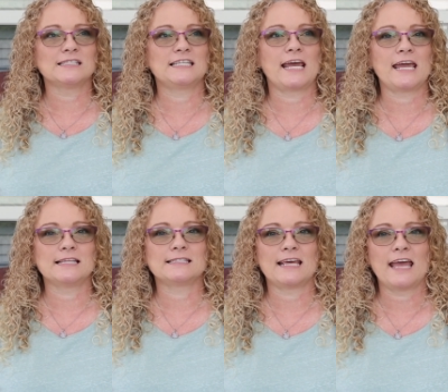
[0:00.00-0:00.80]

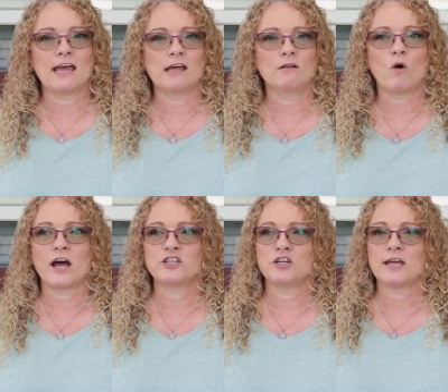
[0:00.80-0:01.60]
states and
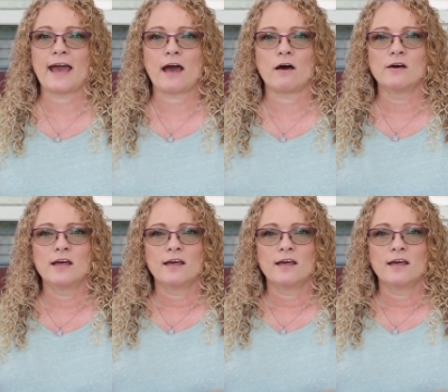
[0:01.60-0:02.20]
watching how